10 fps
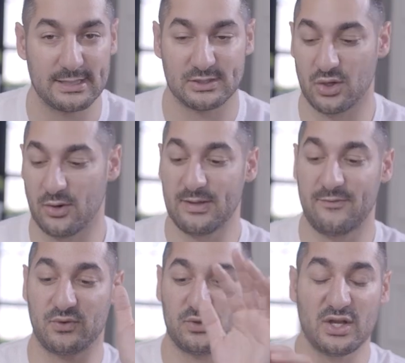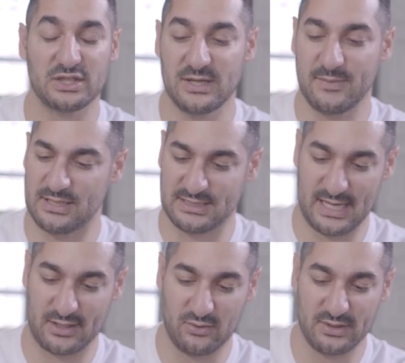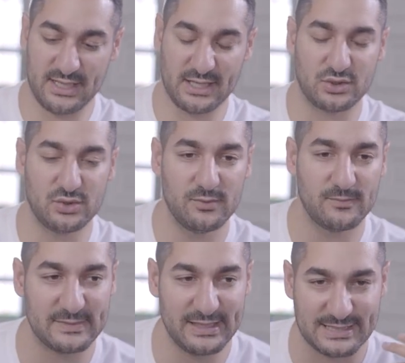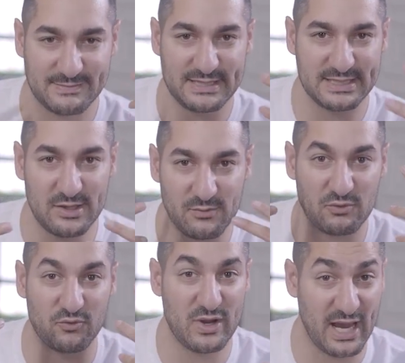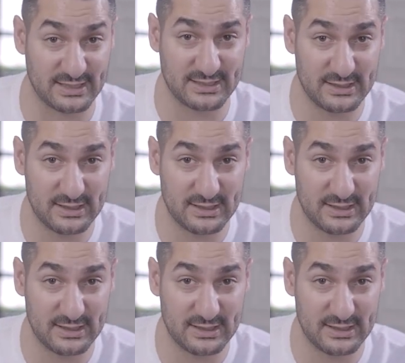So if you touch him and he's like looking at you, that means he will react.